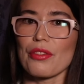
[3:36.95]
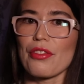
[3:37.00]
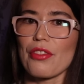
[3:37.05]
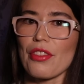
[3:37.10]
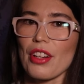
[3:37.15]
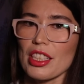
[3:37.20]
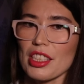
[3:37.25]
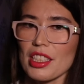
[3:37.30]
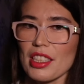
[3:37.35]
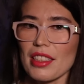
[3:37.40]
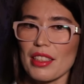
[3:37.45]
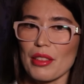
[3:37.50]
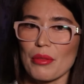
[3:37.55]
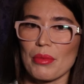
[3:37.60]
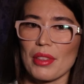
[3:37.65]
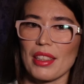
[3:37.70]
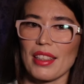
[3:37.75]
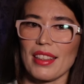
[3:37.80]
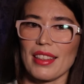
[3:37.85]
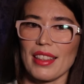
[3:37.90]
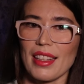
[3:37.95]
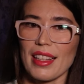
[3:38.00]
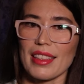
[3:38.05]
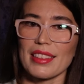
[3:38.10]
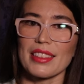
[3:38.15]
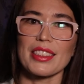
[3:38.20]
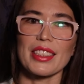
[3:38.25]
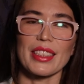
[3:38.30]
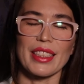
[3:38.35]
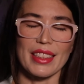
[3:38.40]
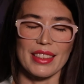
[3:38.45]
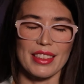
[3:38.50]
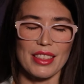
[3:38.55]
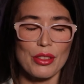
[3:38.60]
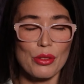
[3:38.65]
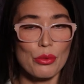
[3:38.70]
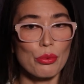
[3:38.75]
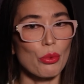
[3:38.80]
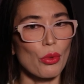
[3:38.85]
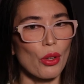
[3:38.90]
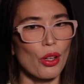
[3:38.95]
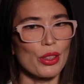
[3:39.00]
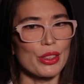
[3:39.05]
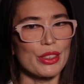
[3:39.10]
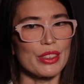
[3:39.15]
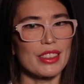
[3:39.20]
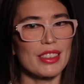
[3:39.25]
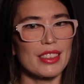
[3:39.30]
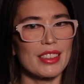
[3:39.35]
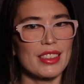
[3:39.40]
fashionable and trendy swan.